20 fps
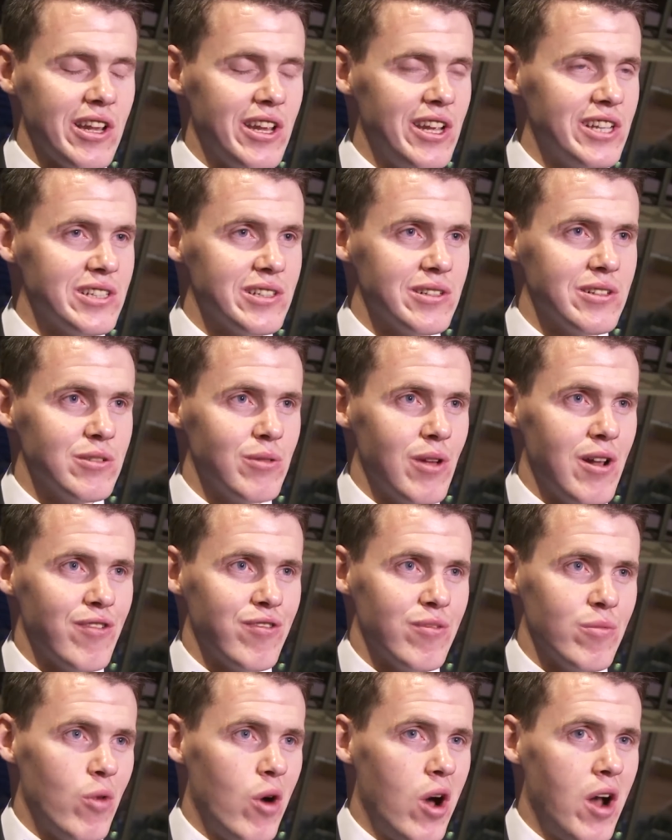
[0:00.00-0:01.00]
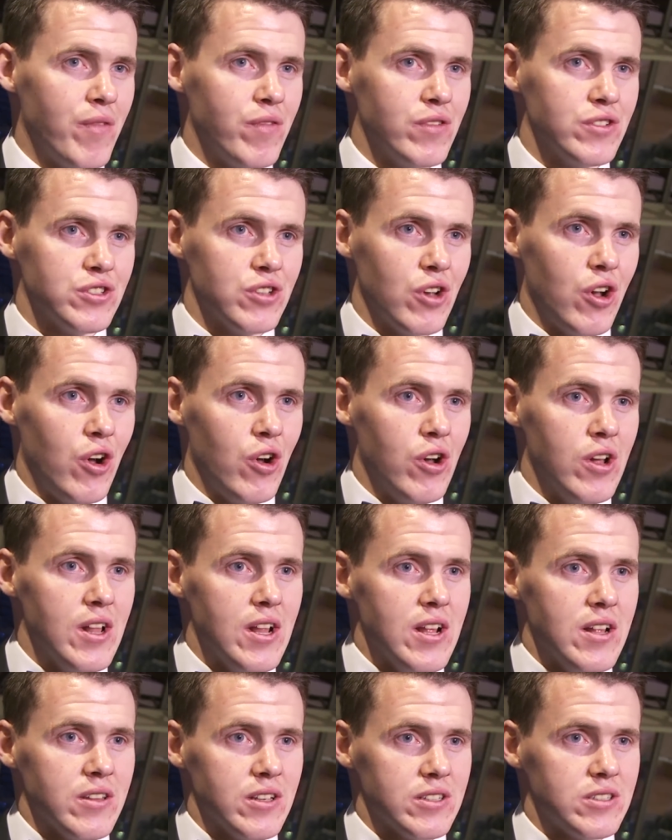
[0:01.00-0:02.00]
Gleeson as well from Waterford. So
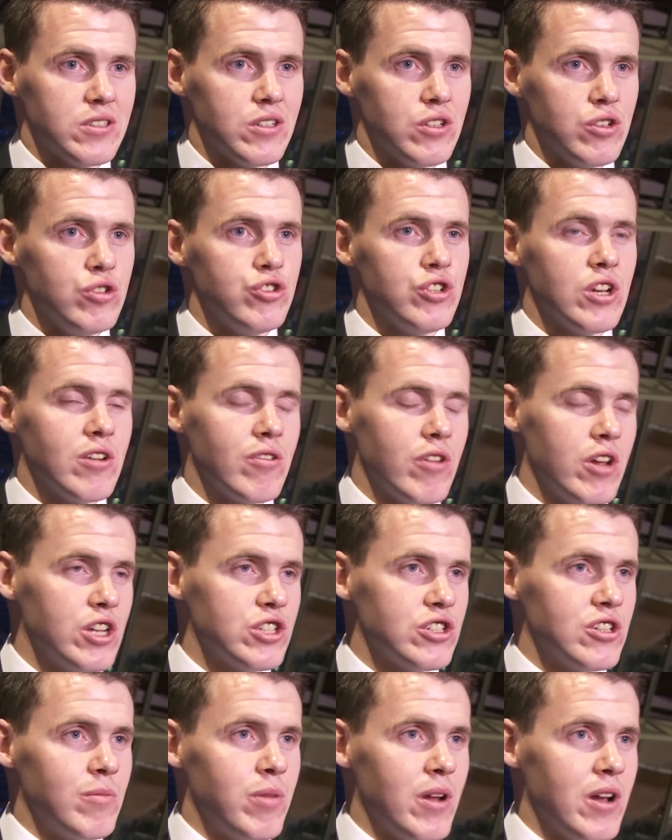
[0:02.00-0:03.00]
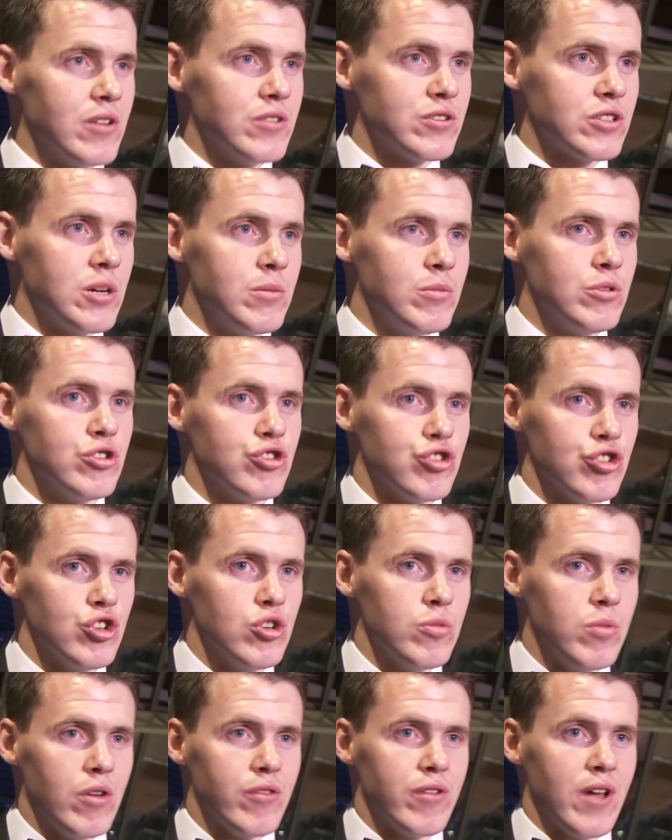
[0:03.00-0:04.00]
this is a new generation of players coming
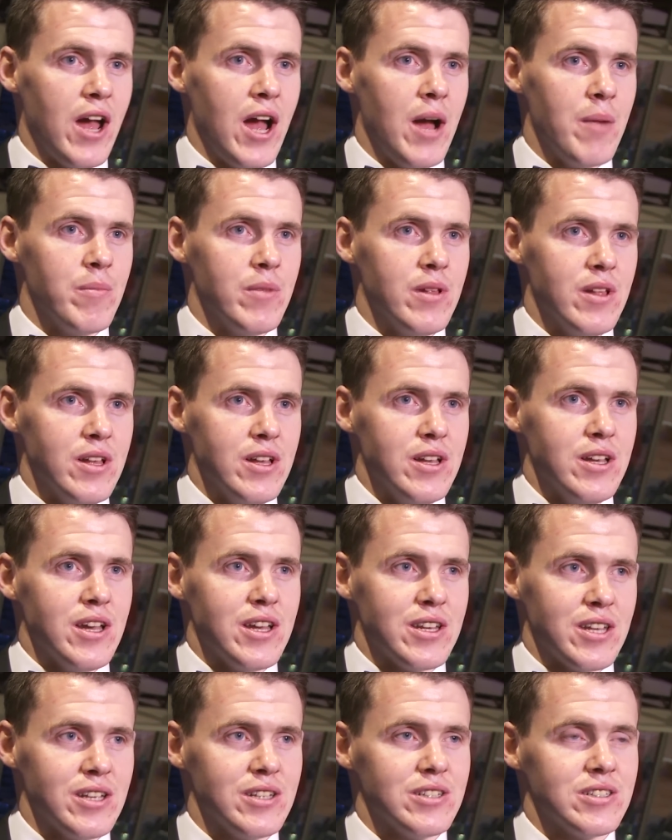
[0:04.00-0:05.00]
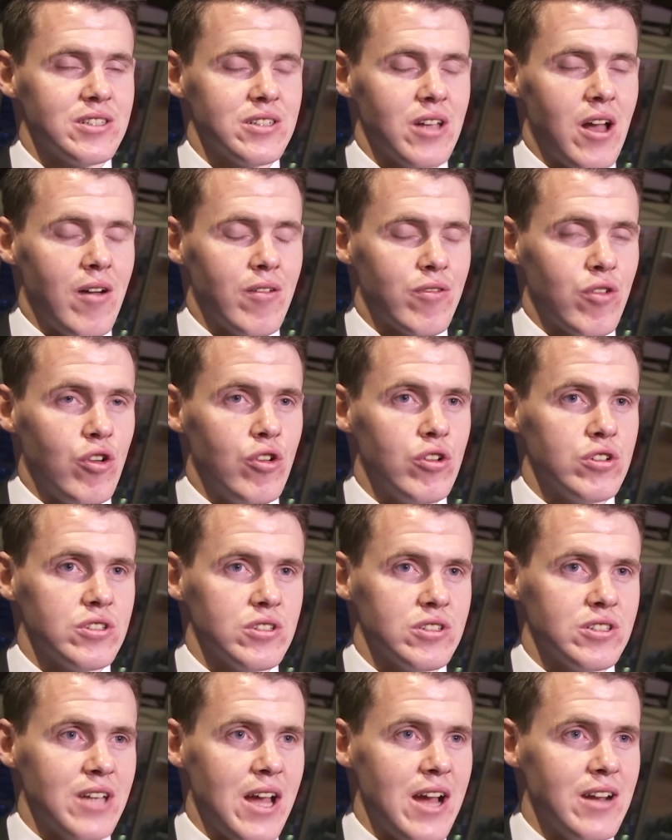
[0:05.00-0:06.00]
through. But it is, of course,
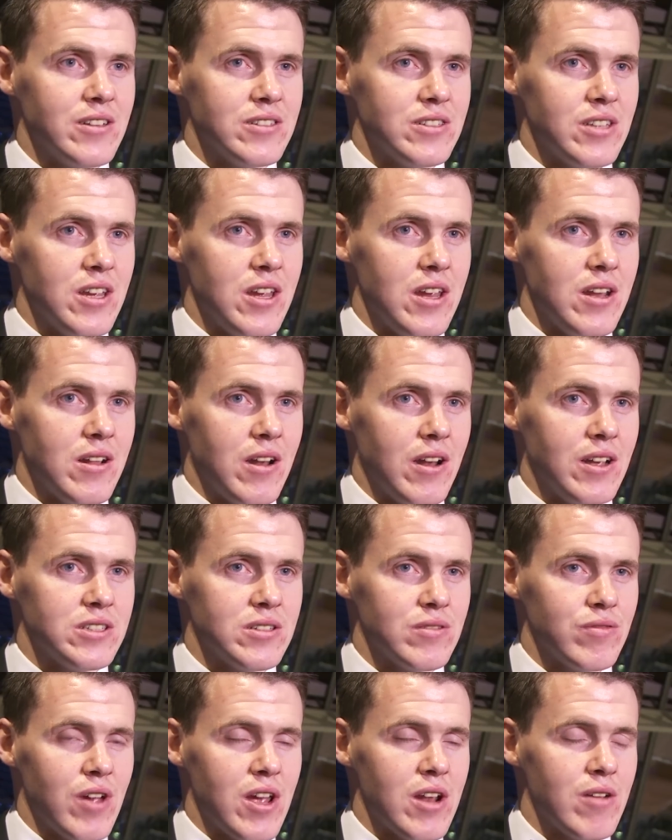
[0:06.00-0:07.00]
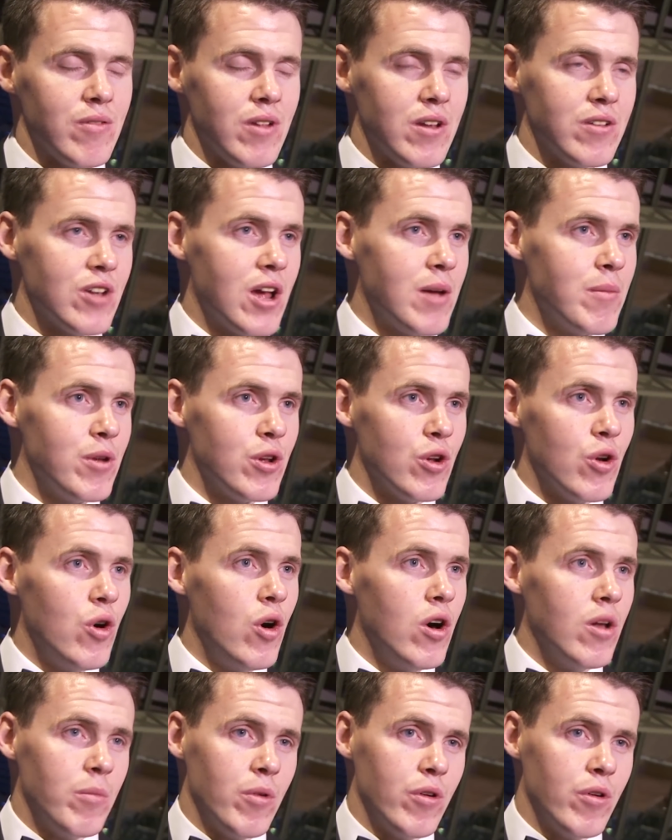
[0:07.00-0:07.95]
it's sad to see the likes of Henry and Tommy going.